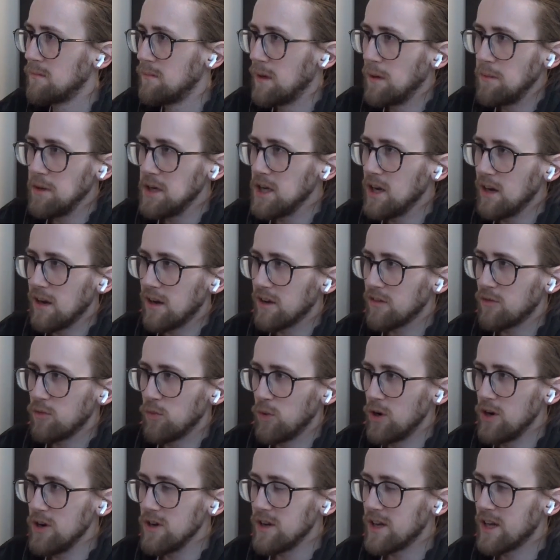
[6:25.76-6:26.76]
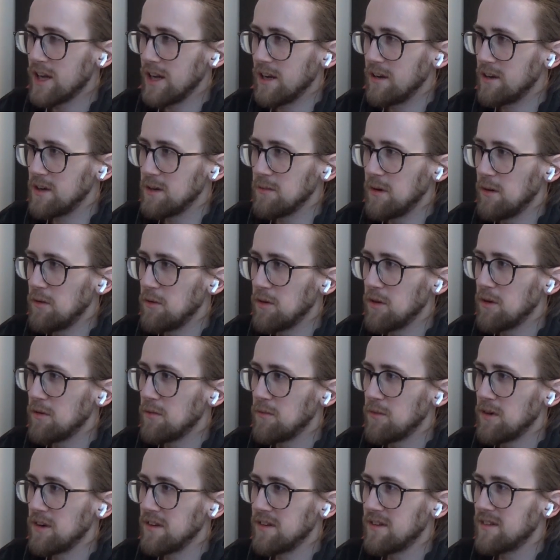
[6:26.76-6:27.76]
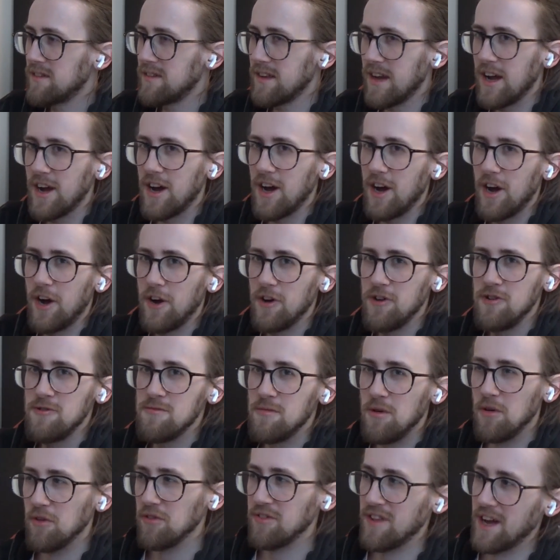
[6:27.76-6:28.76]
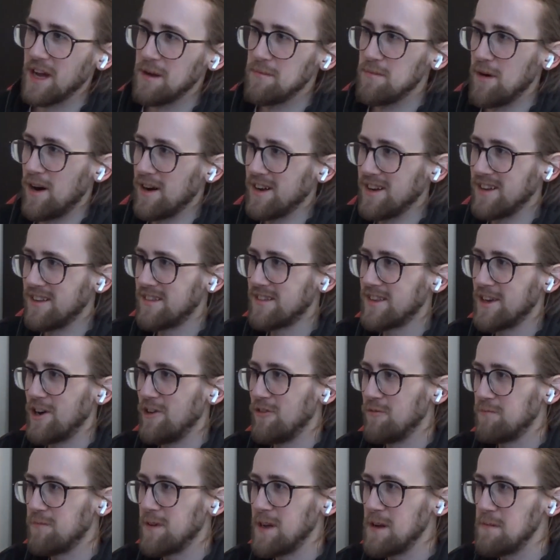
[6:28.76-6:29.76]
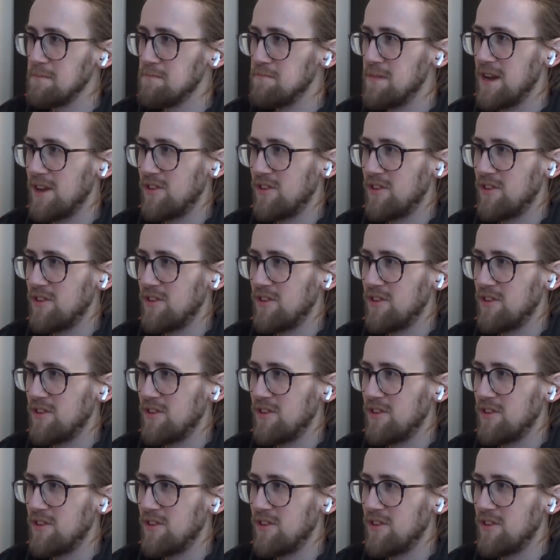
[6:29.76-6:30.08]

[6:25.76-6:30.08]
Maybe she likes working. She might want, to sit at home all day by herself being